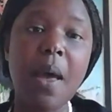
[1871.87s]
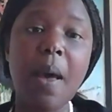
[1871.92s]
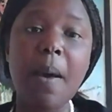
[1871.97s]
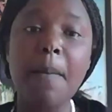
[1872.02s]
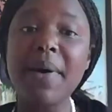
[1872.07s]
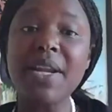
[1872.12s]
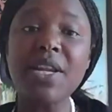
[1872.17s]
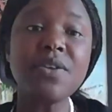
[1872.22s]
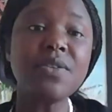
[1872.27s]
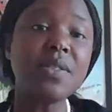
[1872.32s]

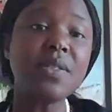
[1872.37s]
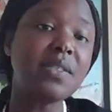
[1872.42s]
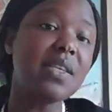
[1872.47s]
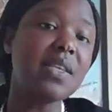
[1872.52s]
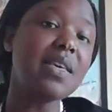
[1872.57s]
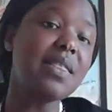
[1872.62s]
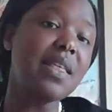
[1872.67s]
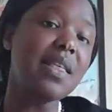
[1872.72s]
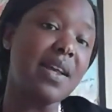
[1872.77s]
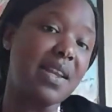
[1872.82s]
But you
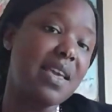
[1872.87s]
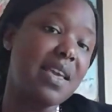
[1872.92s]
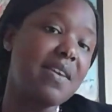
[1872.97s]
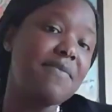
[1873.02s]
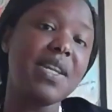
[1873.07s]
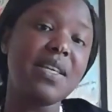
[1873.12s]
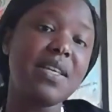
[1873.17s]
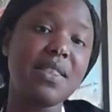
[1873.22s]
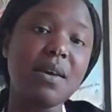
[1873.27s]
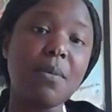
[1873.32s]
see that
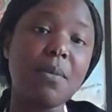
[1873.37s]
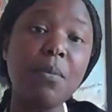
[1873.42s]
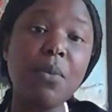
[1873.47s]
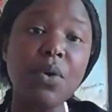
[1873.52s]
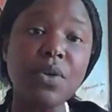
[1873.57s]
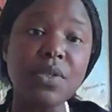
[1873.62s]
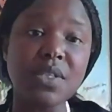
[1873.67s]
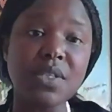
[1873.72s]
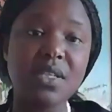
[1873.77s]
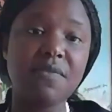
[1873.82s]
even in the
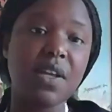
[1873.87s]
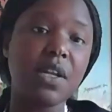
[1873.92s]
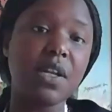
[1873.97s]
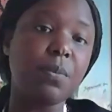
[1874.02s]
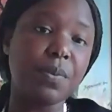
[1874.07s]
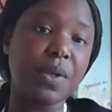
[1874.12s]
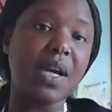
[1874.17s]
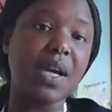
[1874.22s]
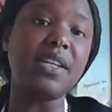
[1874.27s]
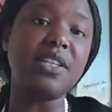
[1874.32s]
most
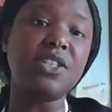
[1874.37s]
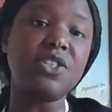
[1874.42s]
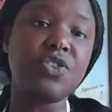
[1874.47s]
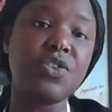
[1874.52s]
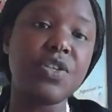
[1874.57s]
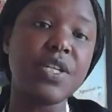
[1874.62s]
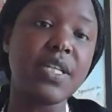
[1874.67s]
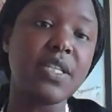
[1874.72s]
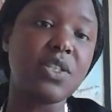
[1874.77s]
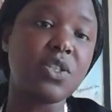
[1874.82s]
developed
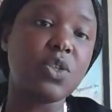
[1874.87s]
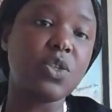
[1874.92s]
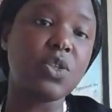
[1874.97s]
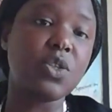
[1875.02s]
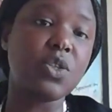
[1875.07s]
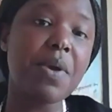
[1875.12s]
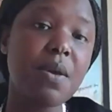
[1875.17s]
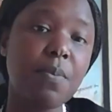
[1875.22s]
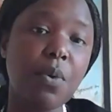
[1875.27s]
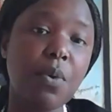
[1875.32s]
countries, so
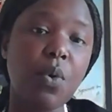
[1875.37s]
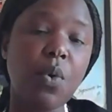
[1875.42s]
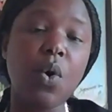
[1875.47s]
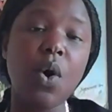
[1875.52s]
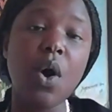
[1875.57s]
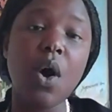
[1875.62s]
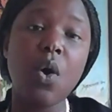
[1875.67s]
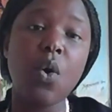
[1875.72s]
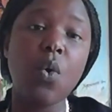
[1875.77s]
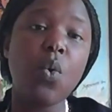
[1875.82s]

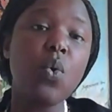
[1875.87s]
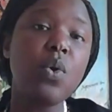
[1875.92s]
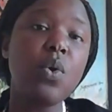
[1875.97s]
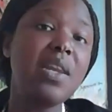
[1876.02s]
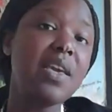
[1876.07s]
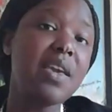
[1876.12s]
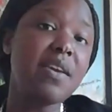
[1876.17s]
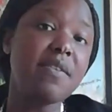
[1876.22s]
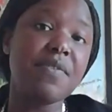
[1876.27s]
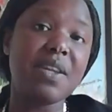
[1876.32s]
people who
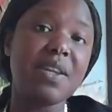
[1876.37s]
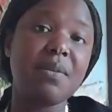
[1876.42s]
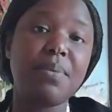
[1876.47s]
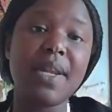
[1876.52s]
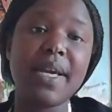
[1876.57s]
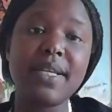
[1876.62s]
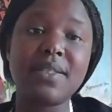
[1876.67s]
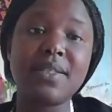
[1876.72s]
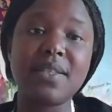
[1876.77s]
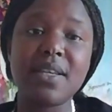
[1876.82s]
live in
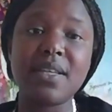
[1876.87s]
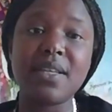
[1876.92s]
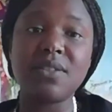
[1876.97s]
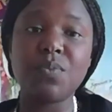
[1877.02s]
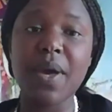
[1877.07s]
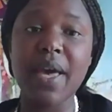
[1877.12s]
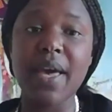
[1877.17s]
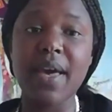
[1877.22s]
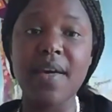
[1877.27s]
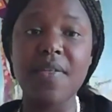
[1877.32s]
places
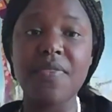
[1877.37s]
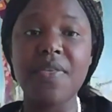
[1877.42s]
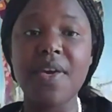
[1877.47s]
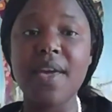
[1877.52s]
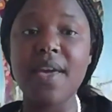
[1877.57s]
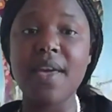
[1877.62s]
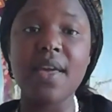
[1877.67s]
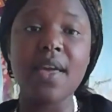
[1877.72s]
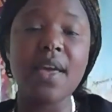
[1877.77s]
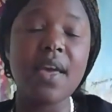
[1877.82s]
where
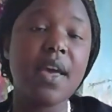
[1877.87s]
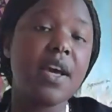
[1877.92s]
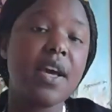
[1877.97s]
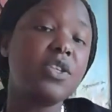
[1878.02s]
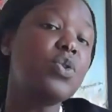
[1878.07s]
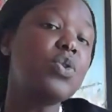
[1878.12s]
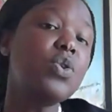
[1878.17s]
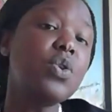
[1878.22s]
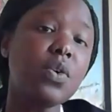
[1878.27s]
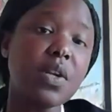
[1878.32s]
they
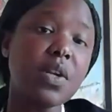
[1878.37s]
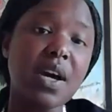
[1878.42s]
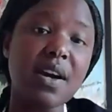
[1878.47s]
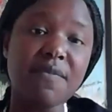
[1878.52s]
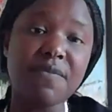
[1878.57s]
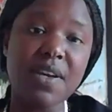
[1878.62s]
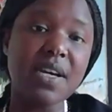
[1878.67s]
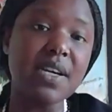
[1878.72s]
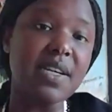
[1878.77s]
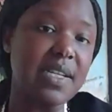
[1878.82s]
do not
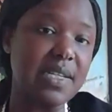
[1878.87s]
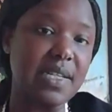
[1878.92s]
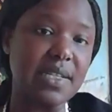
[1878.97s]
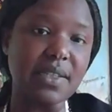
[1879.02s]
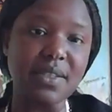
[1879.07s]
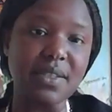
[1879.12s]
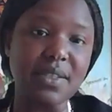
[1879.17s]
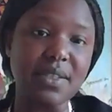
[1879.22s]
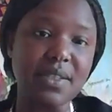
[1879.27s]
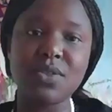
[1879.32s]
have
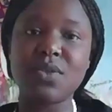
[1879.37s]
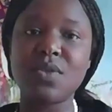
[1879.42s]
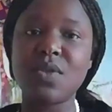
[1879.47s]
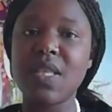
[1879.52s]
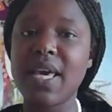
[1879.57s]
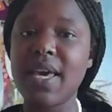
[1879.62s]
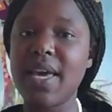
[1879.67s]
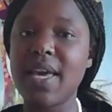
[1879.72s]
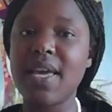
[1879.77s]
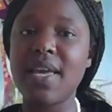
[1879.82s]
gardens,
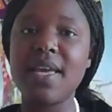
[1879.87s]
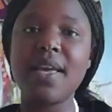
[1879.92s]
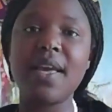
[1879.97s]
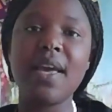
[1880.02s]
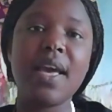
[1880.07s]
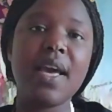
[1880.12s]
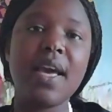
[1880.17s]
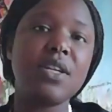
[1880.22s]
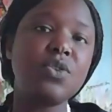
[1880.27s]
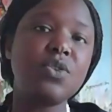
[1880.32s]
they
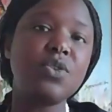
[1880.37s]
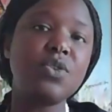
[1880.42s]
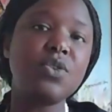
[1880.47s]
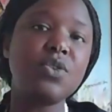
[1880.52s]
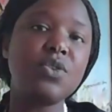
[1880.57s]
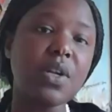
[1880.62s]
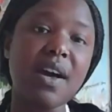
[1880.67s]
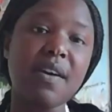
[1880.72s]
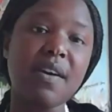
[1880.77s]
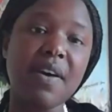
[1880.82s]
do not
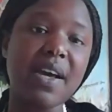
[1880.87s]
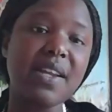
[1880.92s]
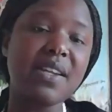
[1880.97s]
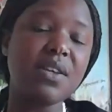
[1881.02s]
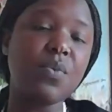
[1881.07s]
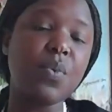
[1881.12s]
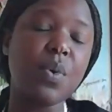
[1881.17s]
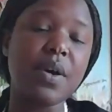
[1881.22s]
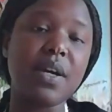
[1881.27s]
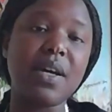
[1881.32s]
have
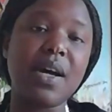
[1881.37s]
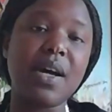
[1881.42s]
adequate